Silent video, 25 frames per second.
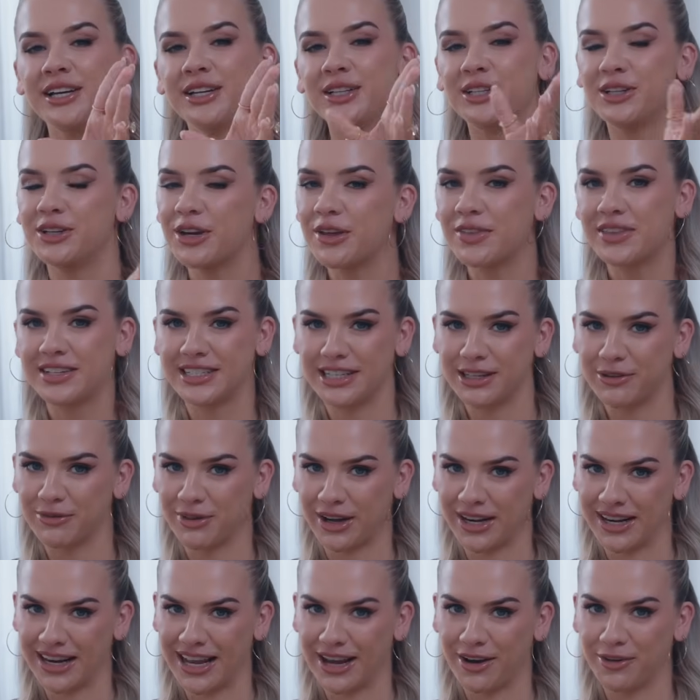You know the deal
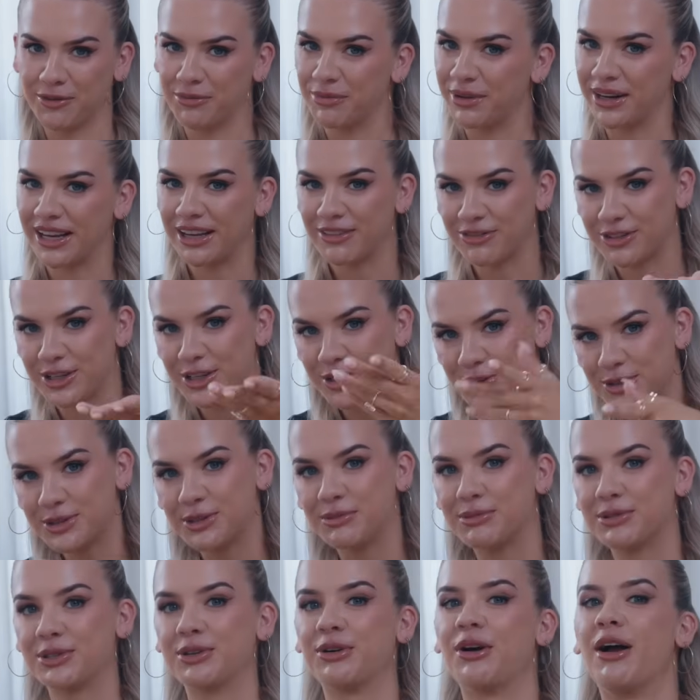by now, but if you
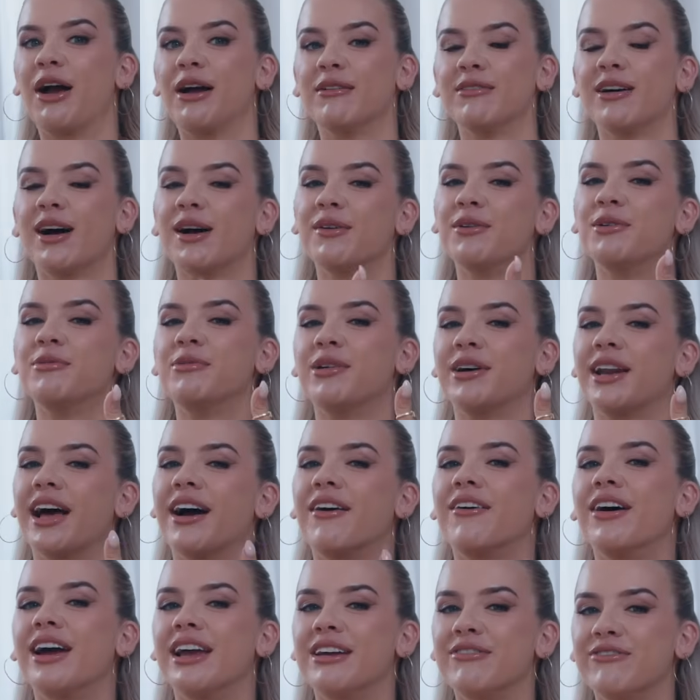subscribe, I will put
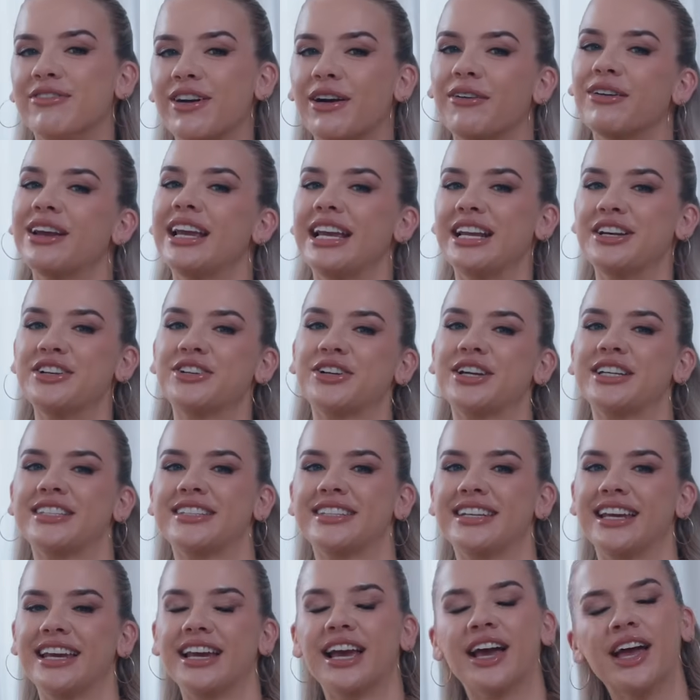out a very
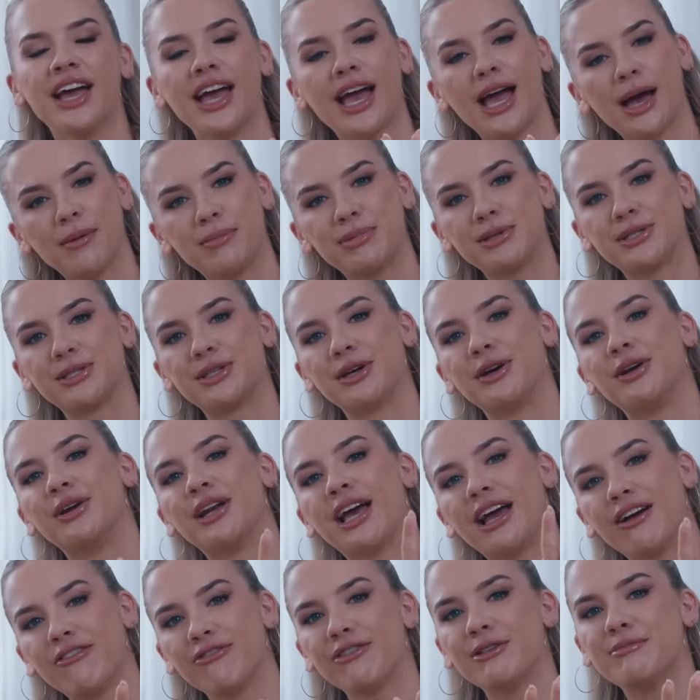interesting episode
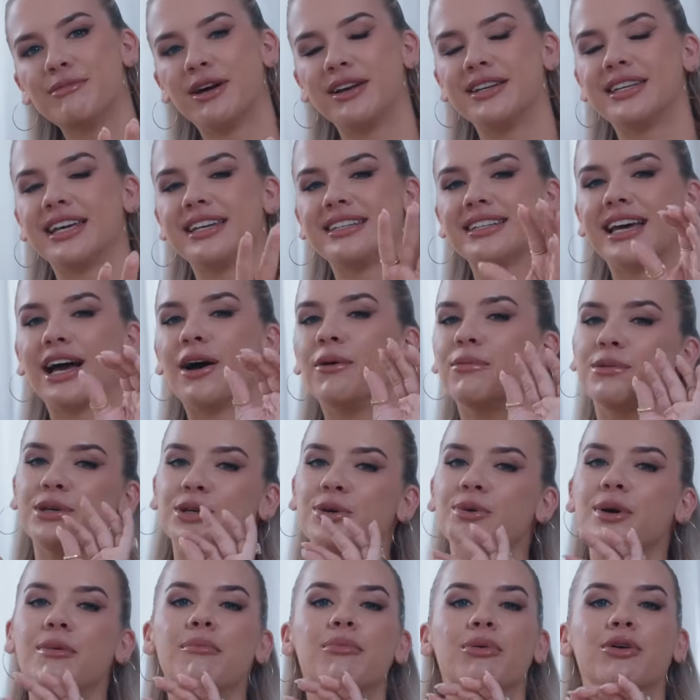every Monday to help
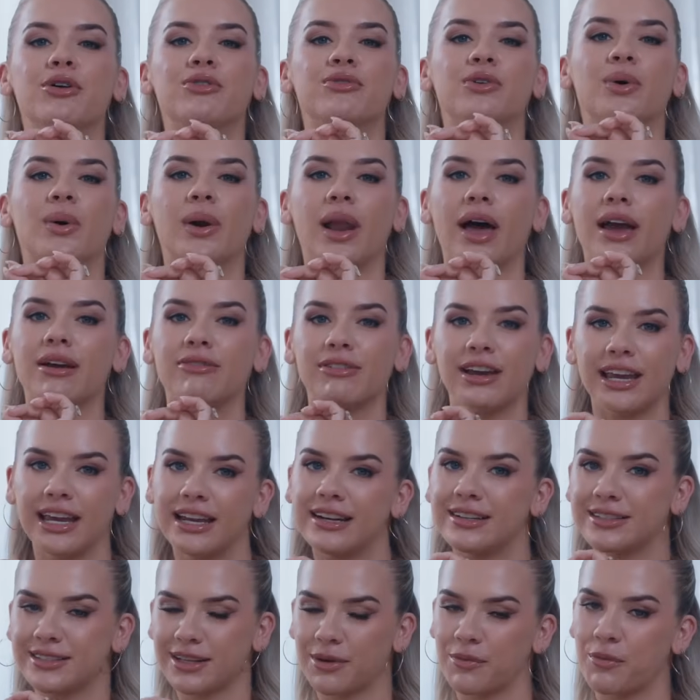you improve your life
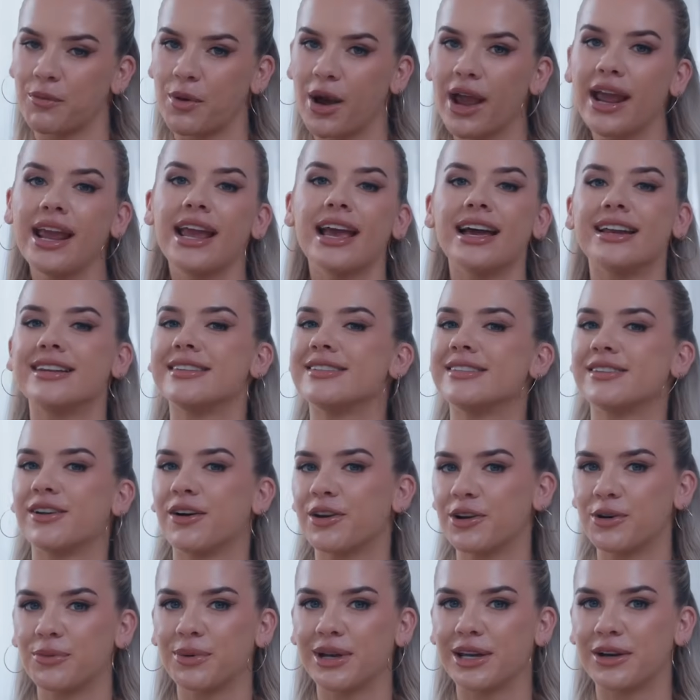in some way and
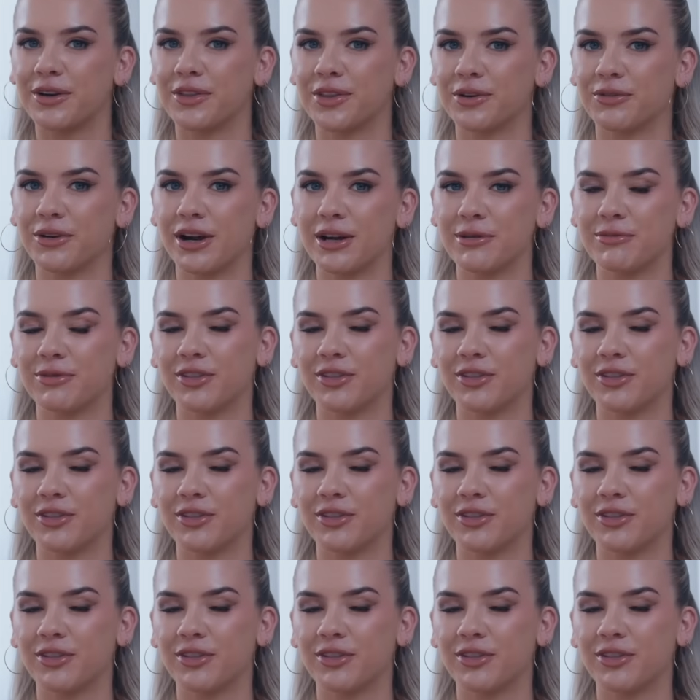start your week on the right